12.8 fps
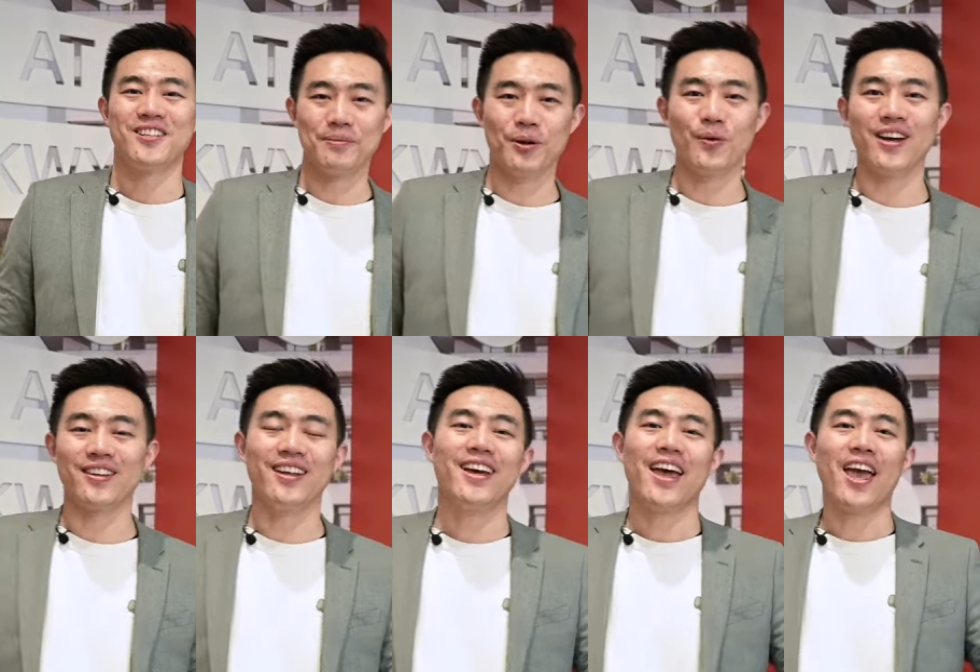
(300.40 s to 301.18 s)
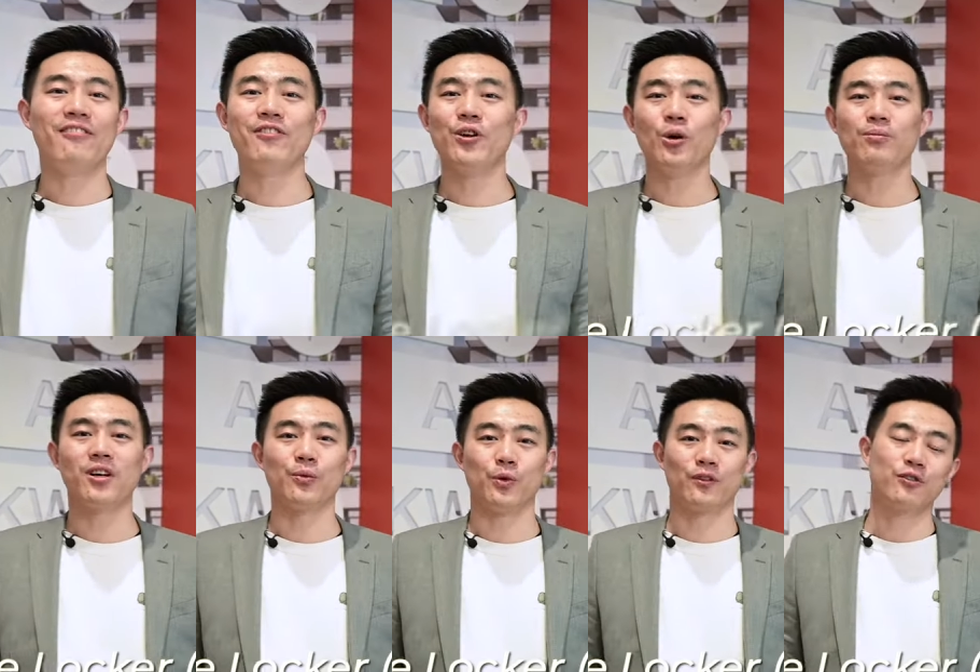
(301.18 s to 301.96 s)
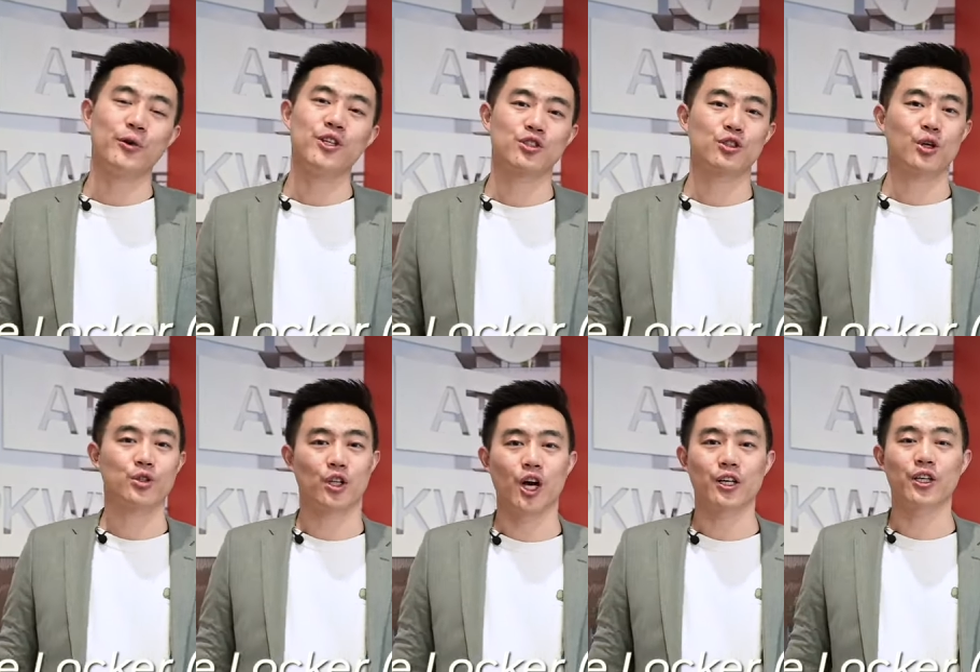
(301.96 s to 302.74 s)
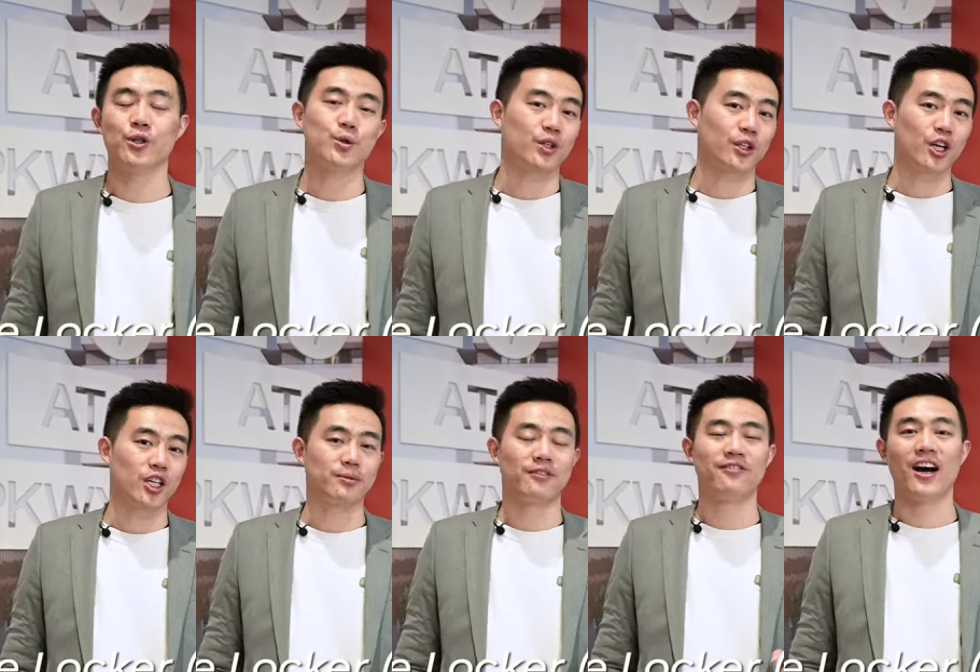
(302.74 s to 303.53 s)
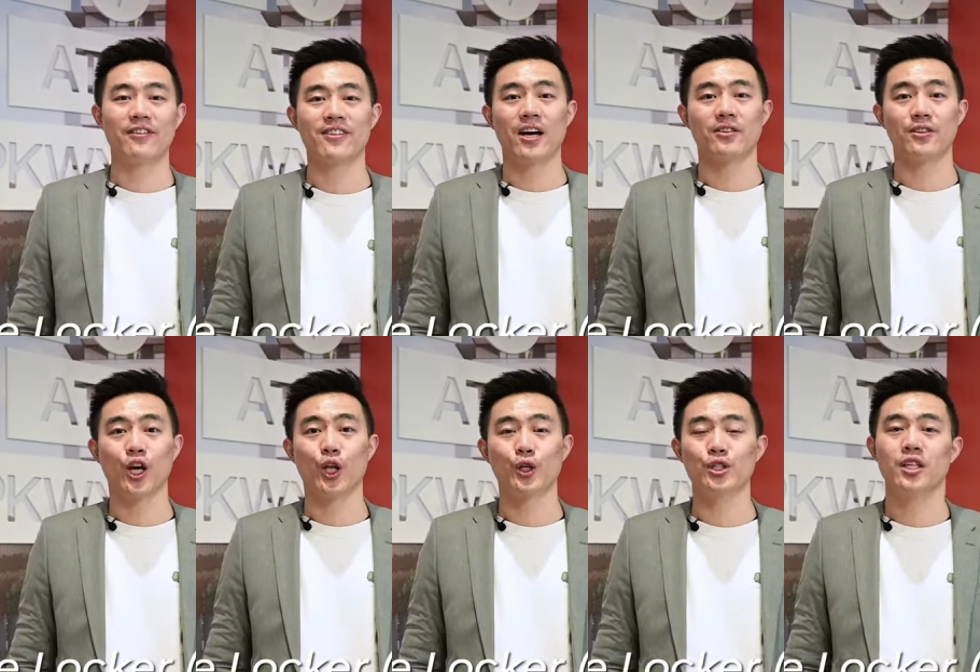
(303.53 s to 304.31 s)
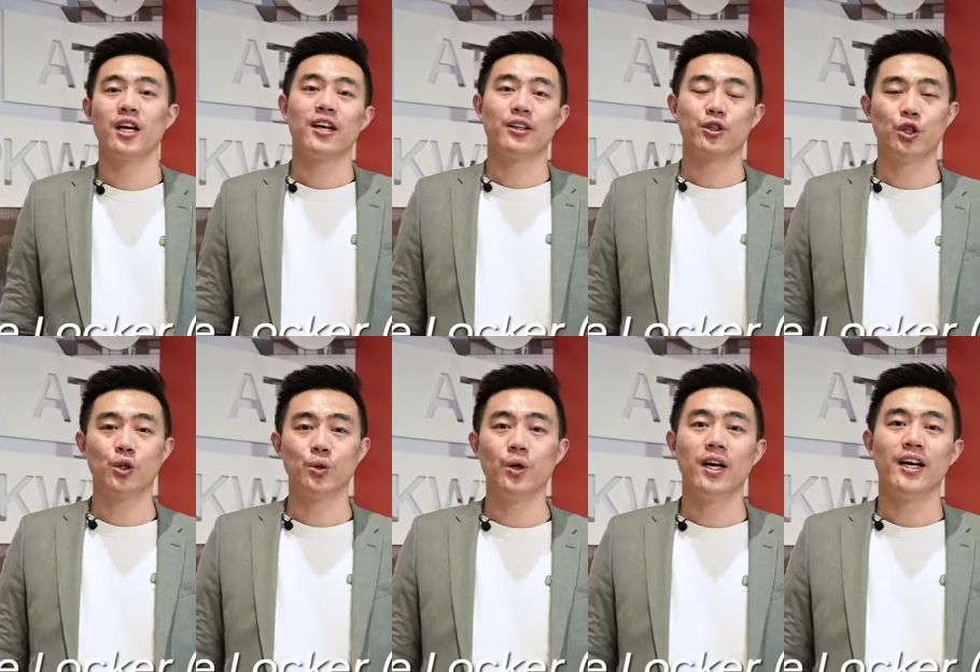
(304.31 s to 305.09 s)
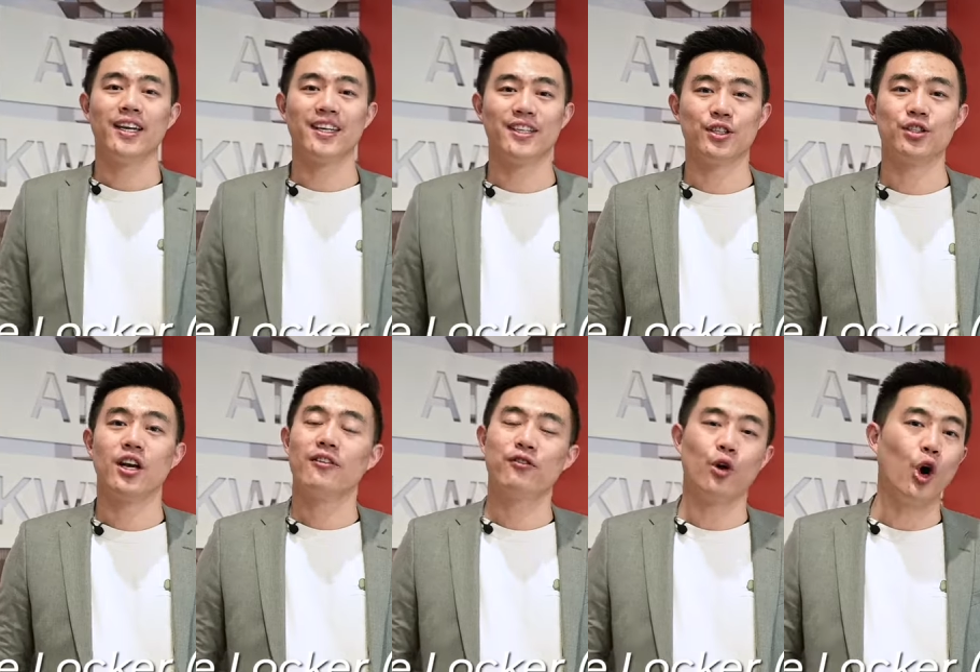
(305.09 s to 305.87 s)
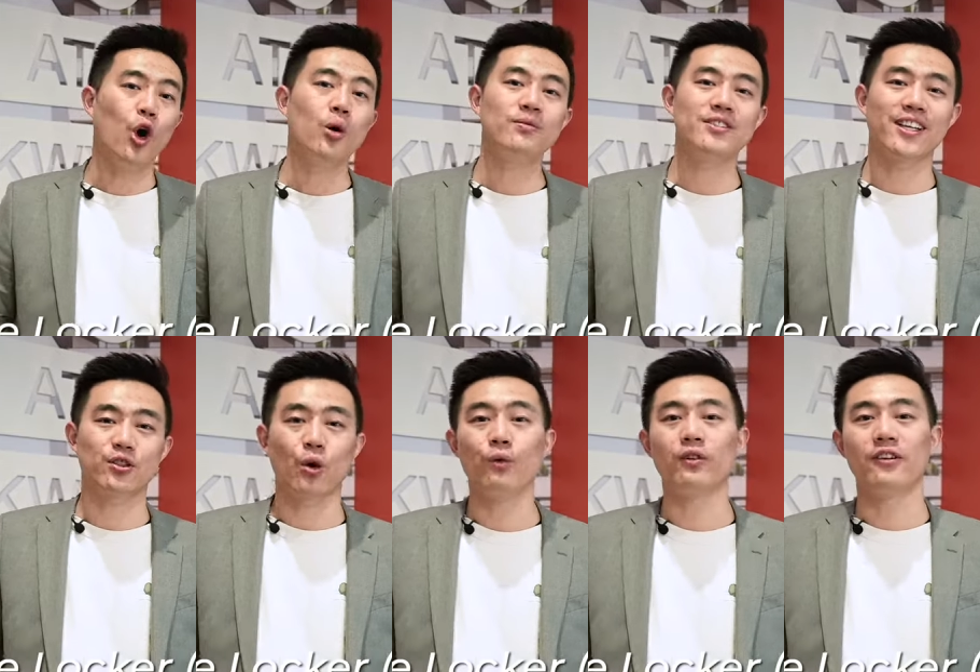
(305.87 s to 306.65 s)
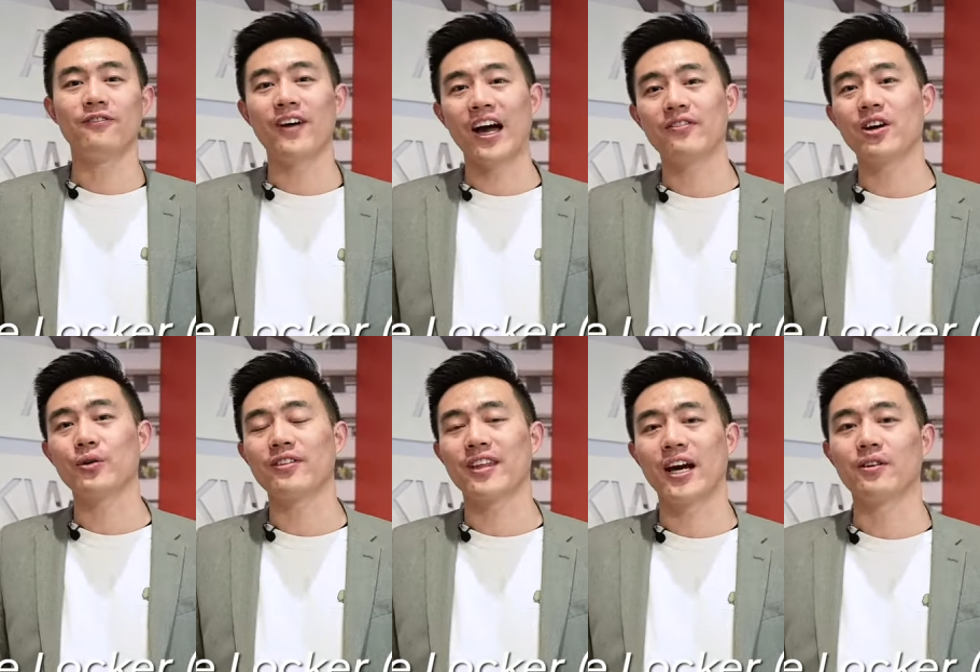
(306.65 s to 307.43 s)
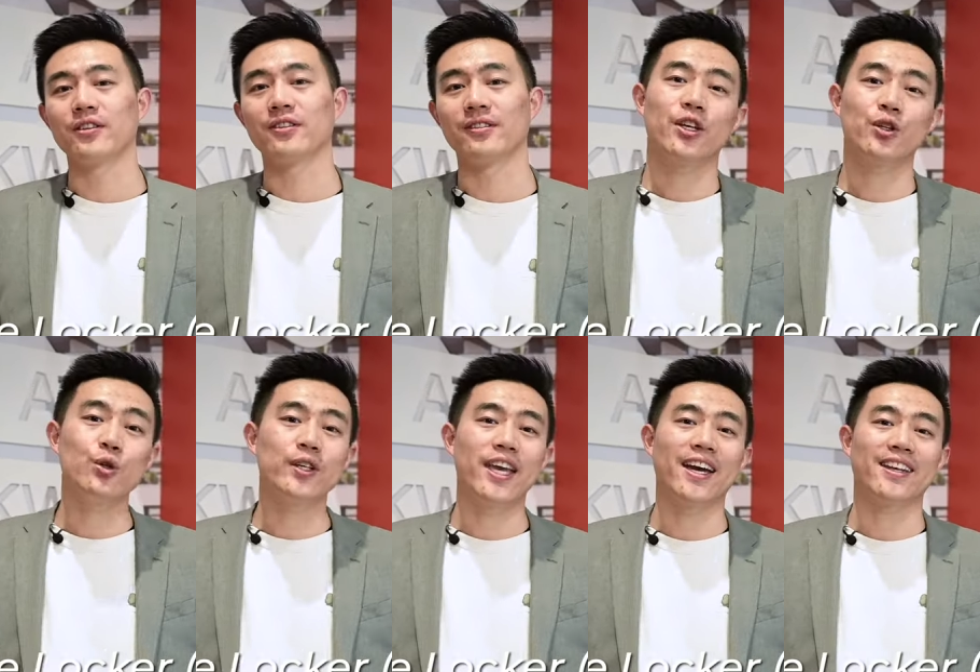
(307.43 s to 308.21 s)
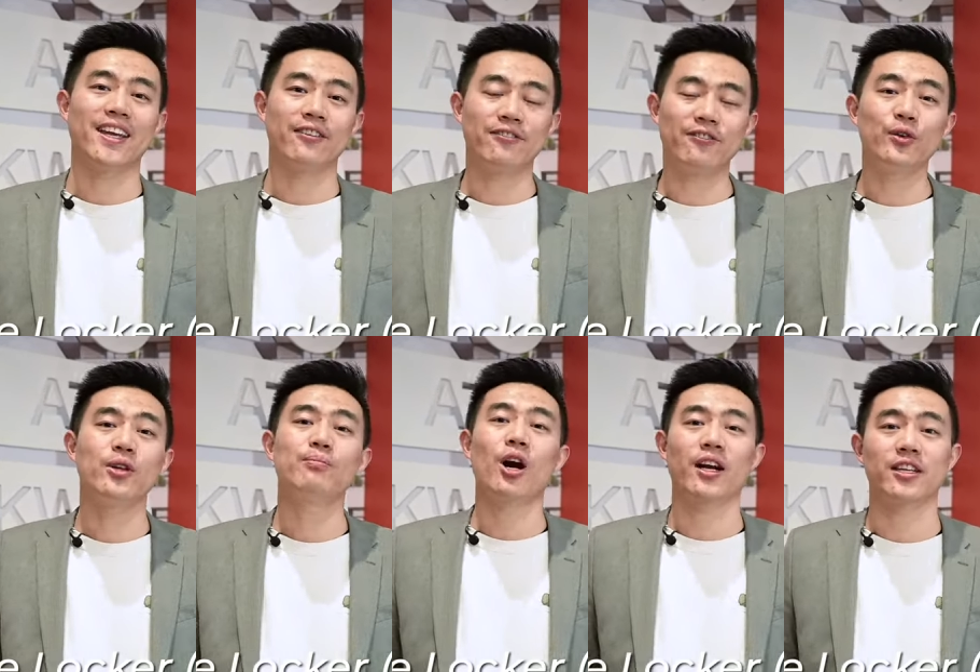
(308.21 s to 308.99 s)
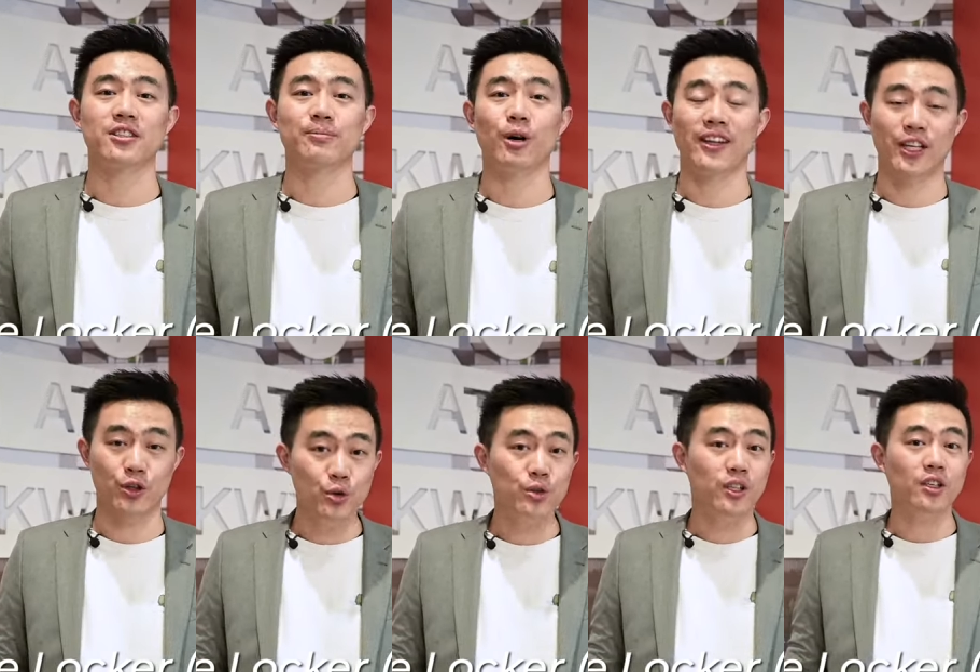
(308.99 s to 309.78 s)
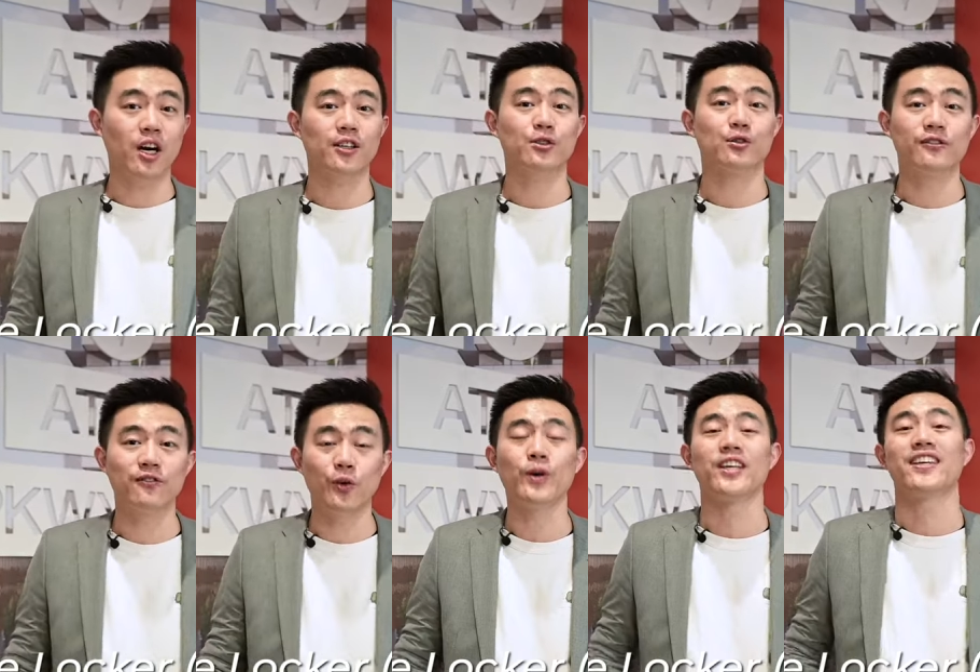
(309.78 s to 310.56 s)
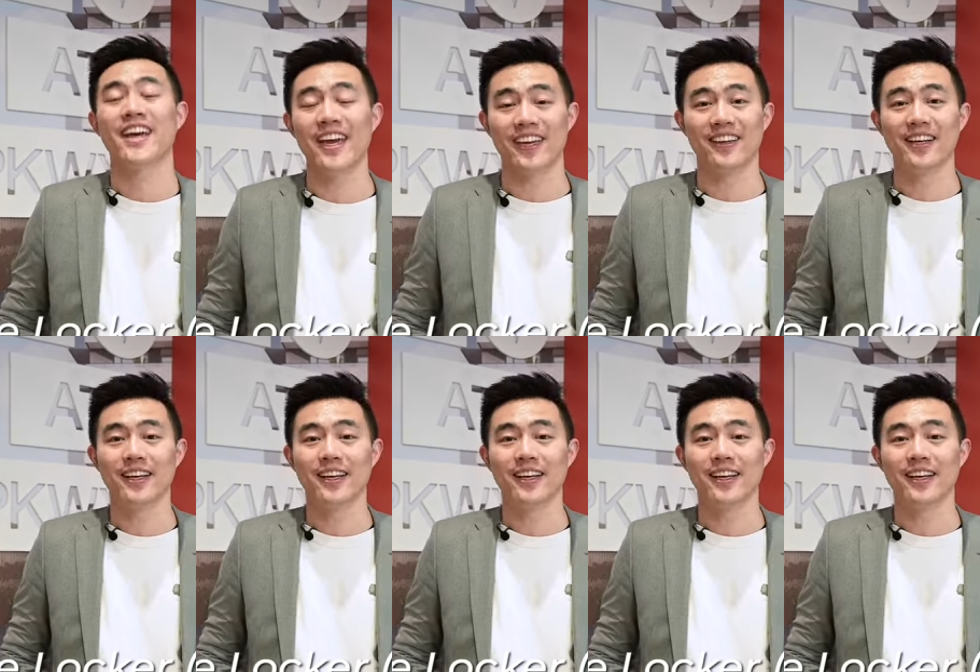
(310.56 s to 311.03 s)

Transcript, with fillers: number 1, every home comes with a free storage locker, usually costs about $5,000. two is for homes that's over 500,000, you get a free parking spot that usually costs you 40K.